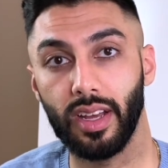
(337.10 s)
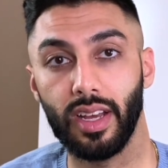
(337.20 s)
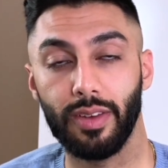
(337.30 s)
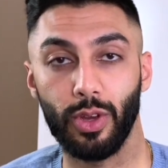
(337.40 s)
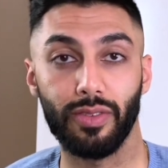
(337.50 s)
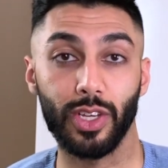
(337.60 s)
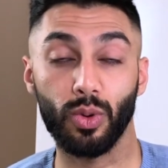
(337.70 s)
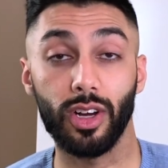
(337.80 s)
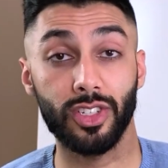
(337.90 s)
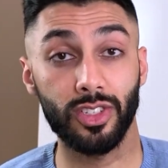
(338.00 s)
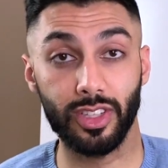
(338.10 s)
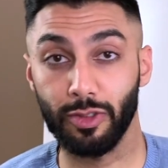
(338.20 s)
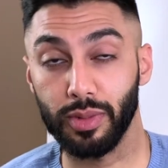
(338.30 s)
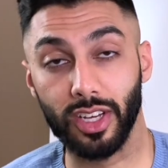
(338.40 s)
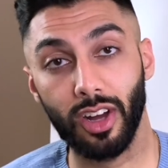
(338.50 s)
If you have any questions, leave
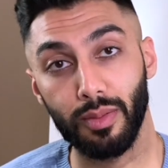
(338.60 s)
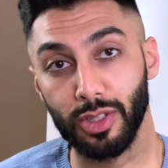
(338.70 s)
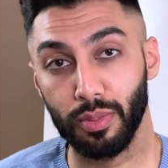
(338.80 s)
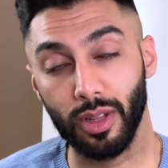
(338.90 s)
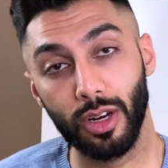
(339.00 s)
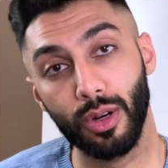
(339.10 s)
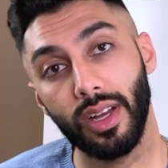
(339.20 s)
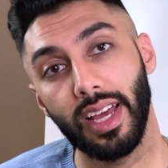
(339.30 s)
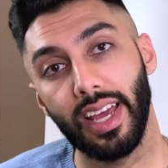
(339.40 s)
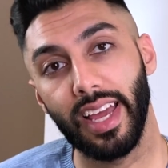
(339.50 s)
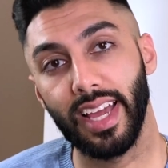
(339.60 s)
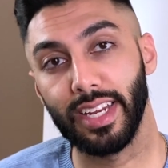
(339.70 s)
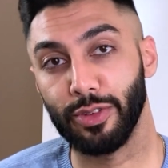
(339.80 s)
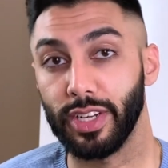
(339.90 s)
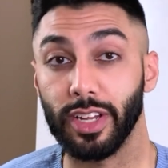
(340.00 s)
them in the comments below. And
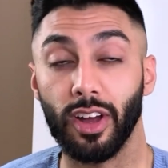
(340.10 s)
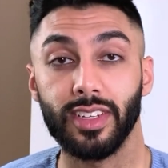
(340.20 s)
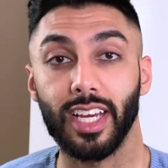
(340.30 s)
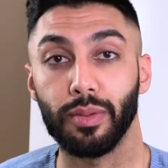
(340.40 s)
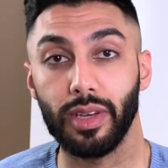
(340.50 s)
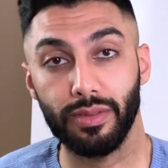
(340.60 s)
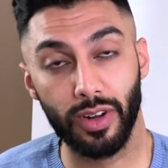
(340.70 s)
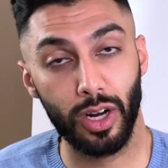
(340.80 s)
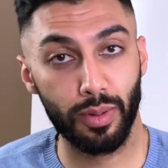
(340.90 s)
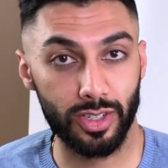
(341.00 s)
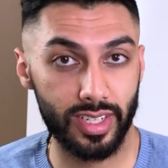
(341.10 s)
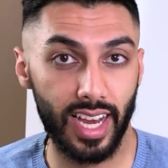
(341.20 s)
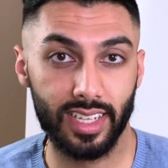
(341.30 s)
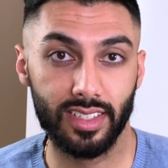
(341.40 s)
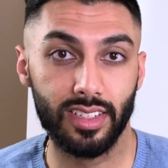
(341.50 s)
if you need to contact me for help on your
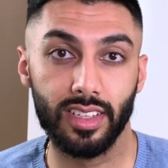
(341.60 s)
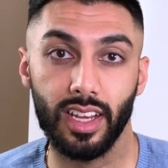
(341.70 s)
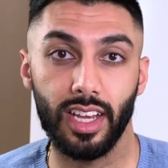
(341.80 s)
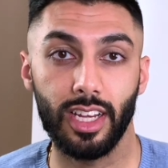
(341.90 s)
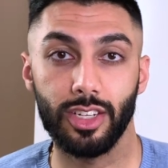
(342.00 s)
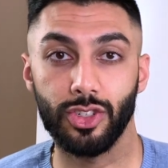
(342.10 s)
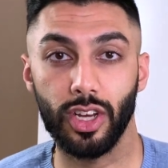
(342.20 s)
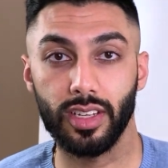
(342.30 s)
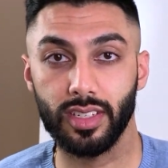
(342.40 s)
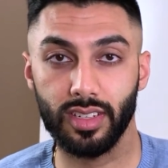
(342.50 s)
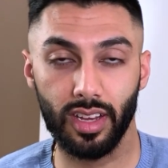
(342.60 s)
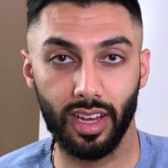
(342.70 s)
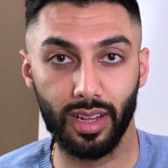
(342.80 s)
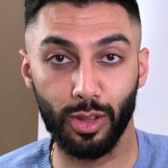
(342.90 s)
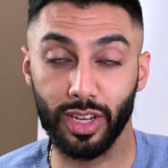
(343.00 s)
taxes, just
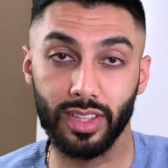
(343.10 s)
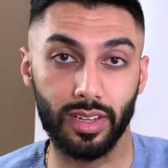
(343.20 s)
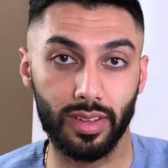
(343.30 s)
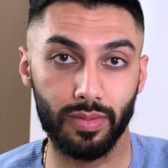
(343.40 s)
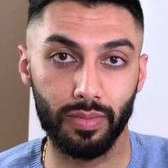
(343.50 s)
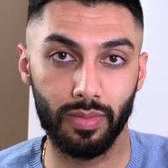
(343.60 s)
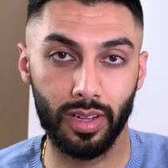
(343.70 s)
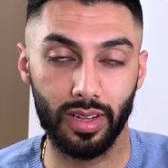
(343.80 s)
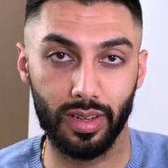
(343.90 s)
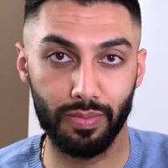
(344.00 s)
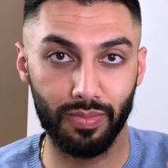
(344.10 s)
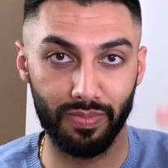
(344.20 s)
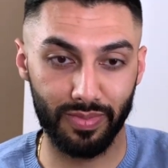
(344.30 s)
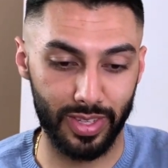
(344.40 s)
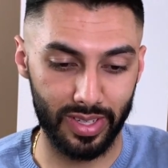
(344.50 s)
look in
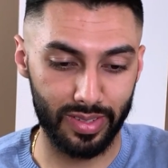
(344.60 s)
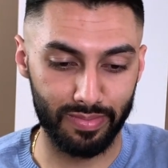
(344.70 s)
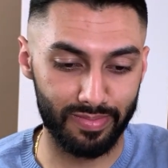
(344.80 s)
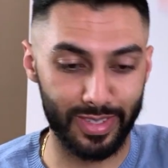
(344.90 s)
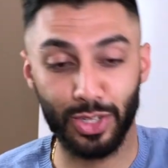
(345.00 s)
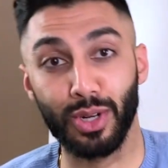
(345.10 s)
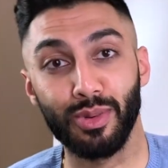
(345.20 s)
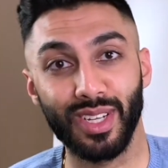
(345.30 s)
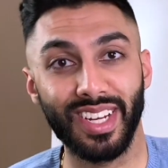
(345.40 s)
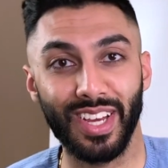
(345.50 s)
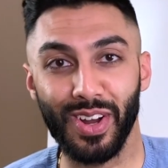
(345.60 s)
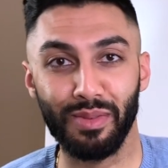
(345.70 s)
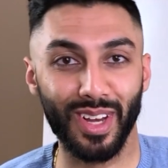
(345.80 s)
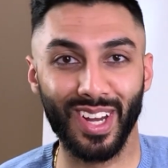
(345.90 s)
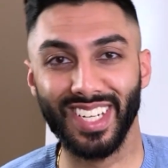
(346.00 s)
the description, and all
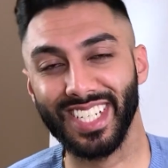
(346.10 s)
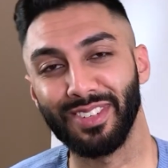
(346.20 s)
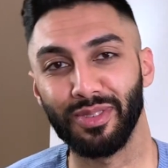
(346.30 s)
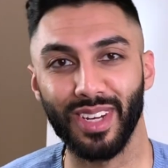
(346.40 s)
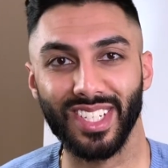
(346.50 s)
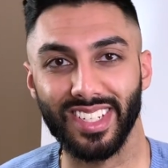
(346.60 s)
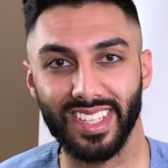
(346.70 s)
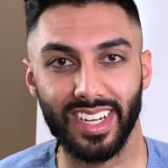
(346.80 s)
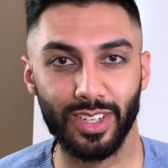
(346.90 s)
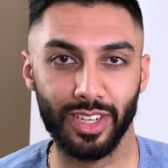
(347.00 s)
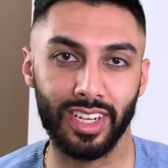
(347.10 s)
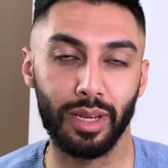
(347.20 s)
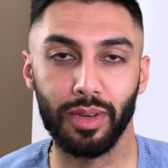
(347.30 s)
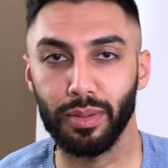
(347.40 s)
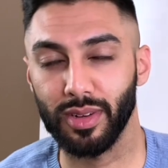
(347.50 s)
my contact information is there. You can
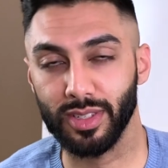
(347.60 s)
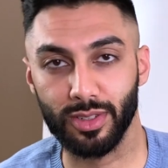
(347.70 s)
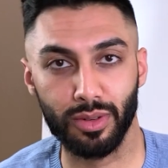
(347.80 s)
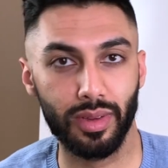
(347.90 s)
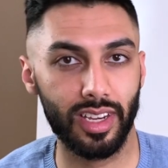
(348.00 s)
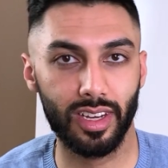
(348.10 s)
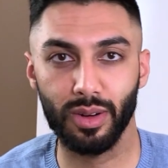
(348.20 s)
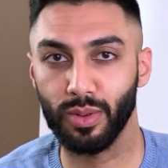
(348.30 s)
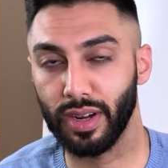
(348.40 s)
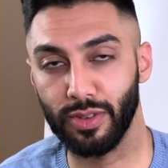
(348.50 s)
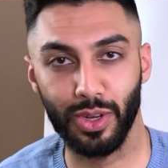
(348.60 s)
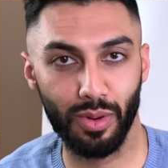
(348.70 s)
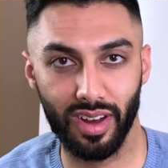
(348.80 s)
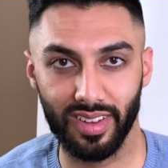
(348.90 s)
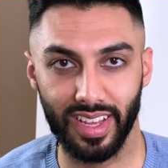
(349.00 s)
hit me up on social media, whatever you
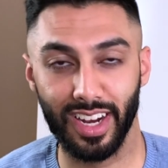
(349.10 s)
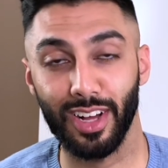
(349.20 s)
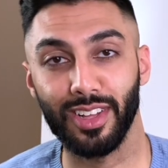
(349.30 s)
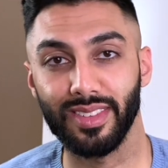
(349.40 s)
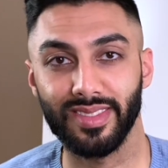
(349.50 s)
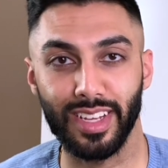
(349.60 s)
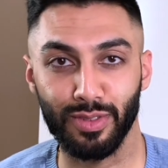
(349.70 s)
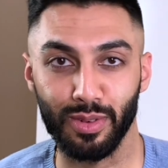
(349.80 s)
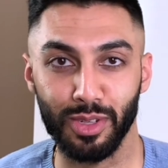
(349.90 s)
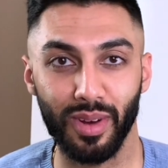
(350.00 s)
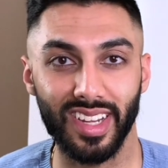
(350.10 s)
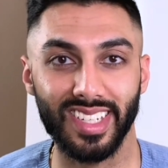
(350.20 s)
want, and I'll definitely respond.